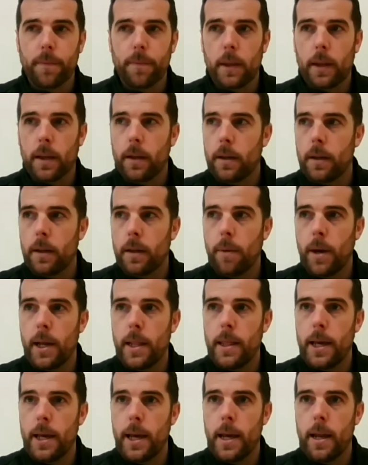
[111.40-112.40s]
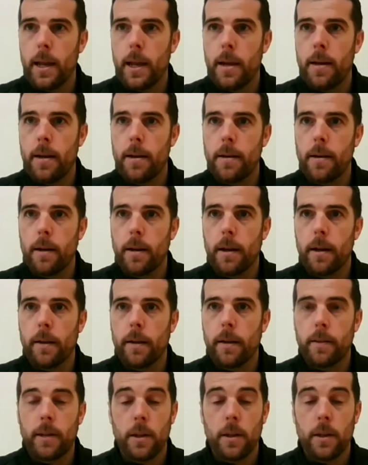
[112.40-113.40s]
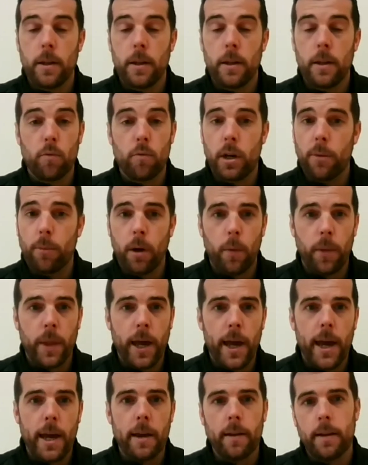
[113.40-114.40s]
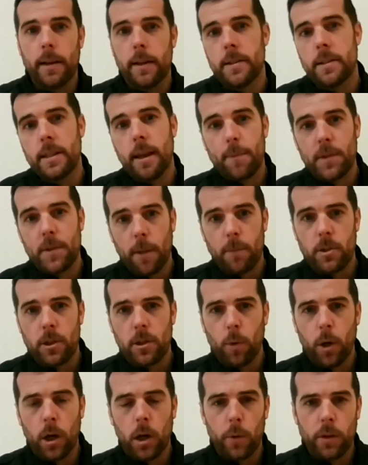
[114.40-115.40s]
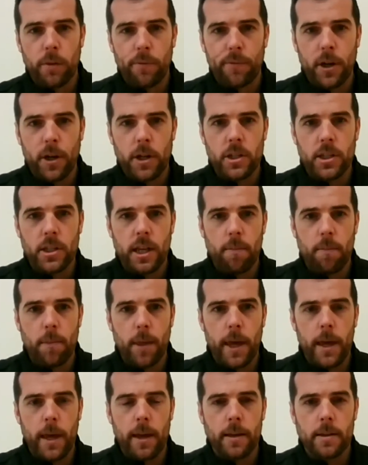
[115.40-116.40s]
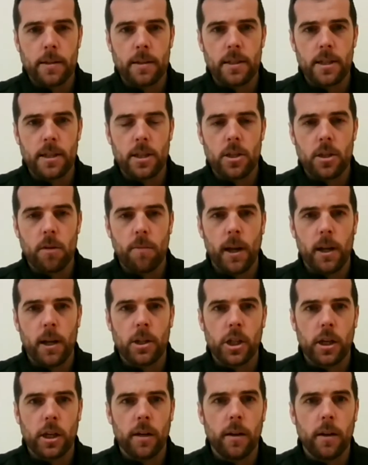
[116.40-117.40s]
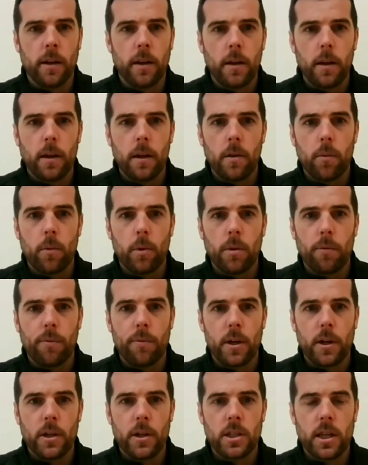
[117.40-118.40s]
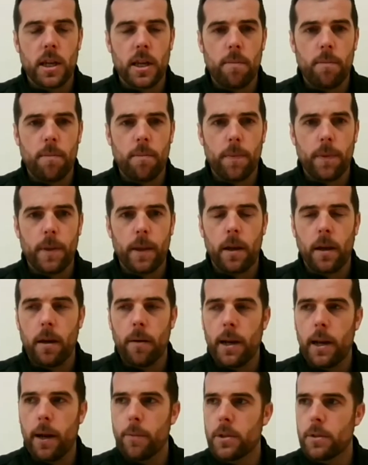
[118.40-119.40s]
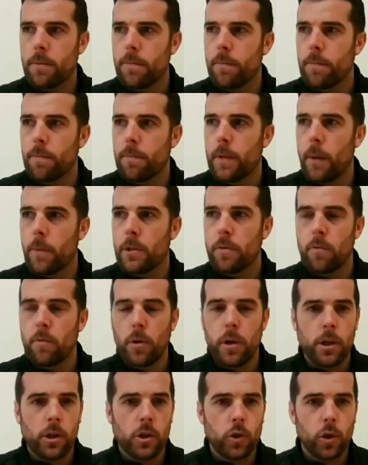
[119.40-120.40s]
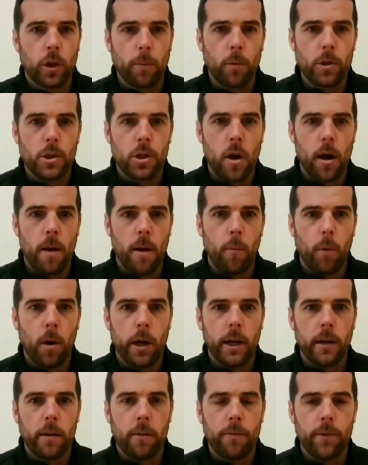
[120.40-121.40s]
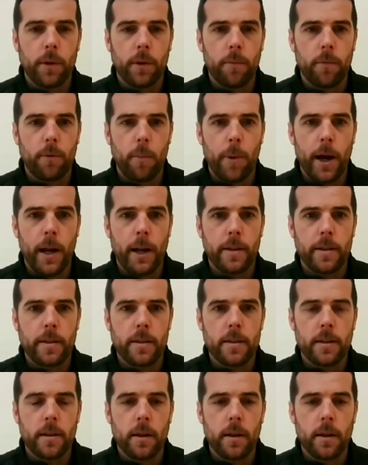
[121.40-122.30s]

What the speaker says: And then did really well there, and then stepped up to work with the first team there as assistant manager with the first team, and that was a really enjoyable time working for Palace.